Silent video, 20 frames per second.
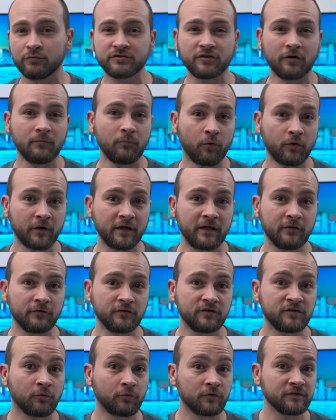which are more
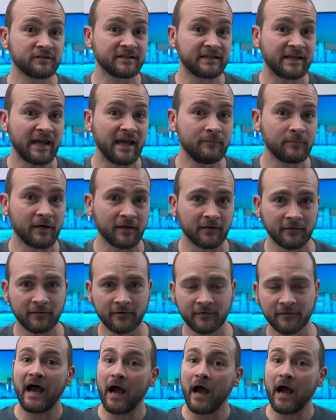geared towards gaming.